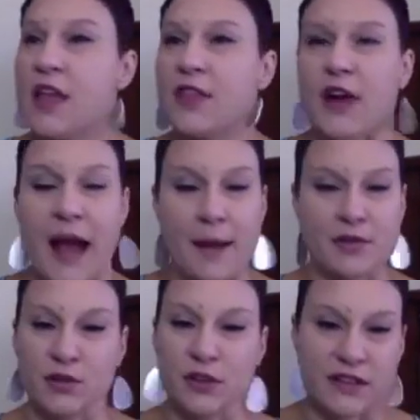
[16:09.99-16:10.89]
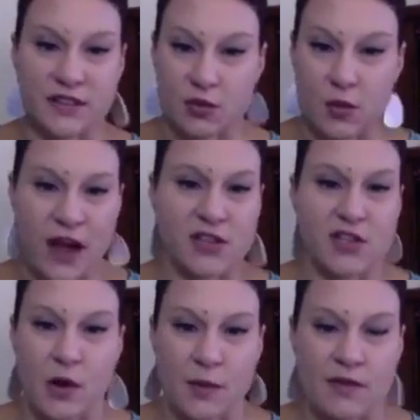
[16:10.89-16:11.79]
There absolutely is. It's why I
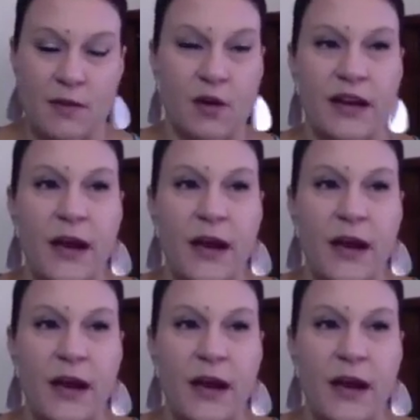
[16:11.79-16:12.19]
show up every morning.